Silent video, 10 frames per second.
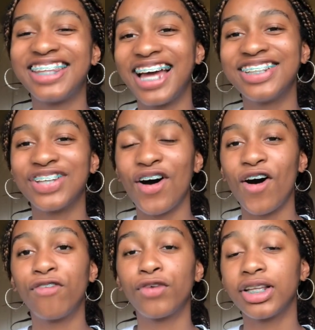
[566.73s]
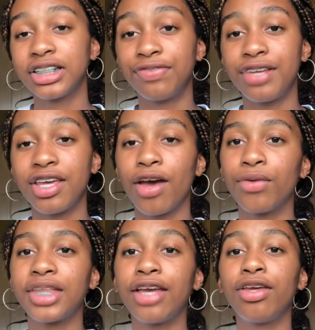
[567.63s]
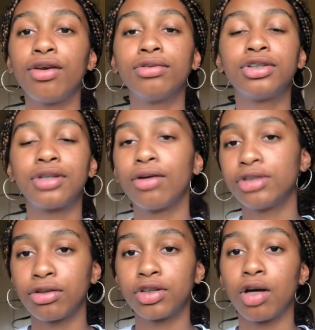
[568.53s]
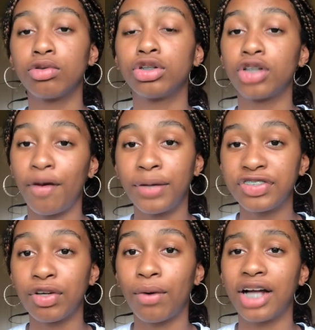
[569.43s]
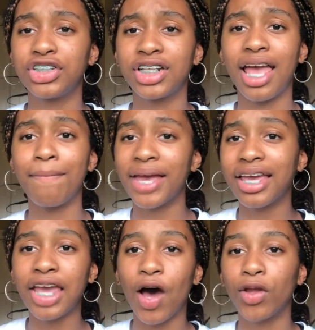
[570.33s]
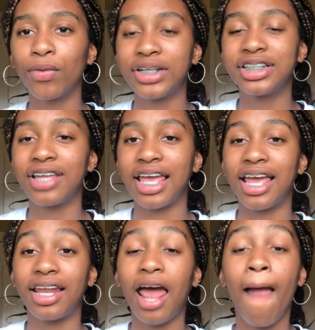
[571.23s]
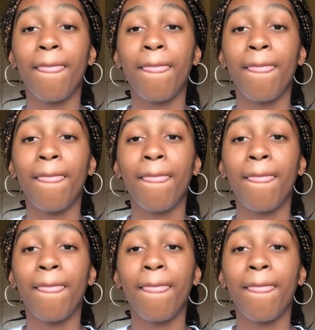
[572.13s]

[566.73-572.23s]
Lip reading: that is all for this video. Thank you so, so, so, so much for watching and making it all the way to the end.